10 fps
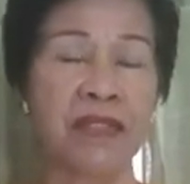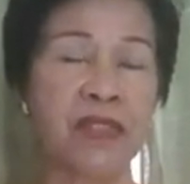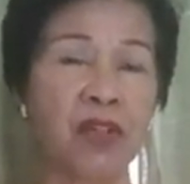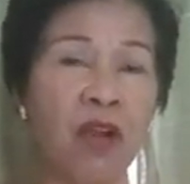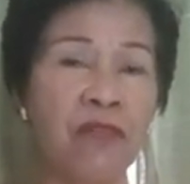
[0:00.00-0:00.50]

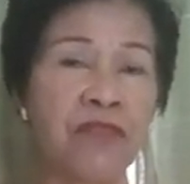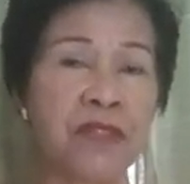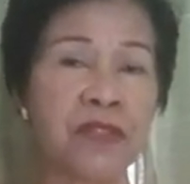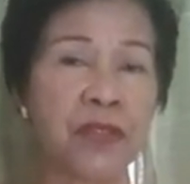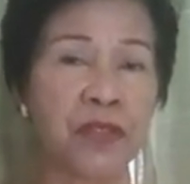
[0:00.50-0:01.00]
As the
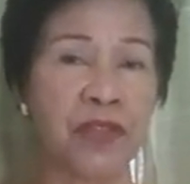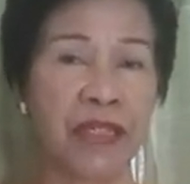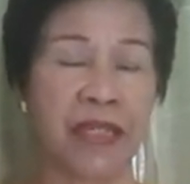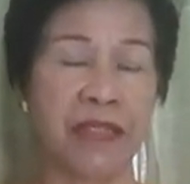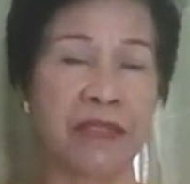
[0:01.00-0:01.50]
coffee
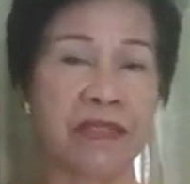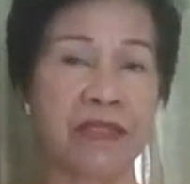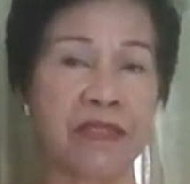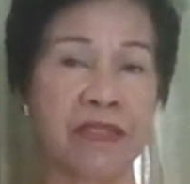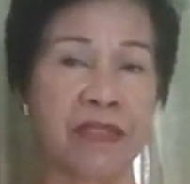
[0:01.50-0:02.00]

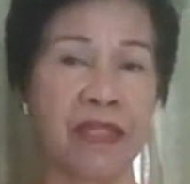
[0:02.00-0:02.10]
circulates,